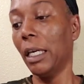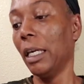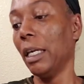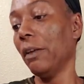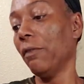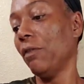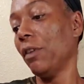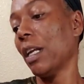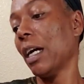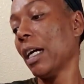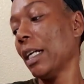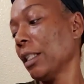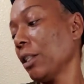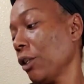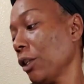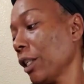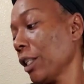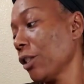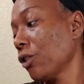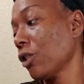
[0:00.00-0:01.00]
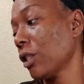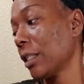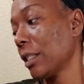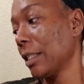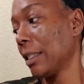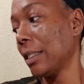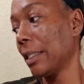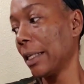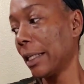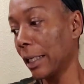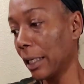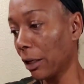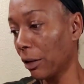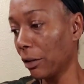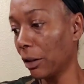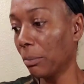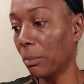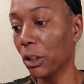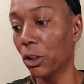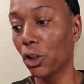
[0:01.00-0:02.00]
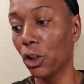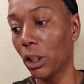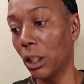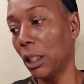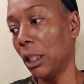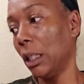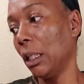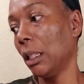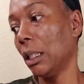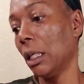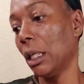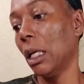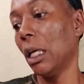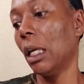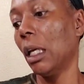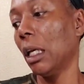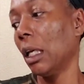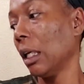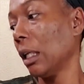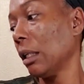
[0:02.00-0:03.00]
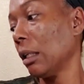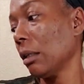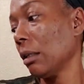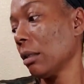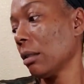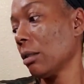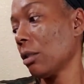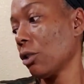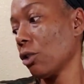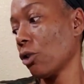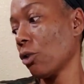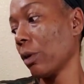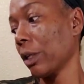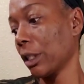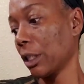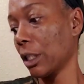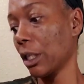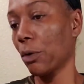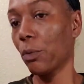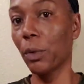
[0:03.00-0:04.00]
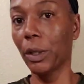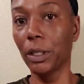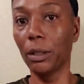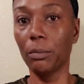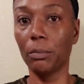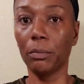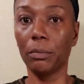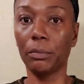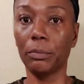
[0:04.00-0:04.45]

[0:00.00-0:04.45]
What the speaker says: If not, you could just stick it on the machine and start sewing.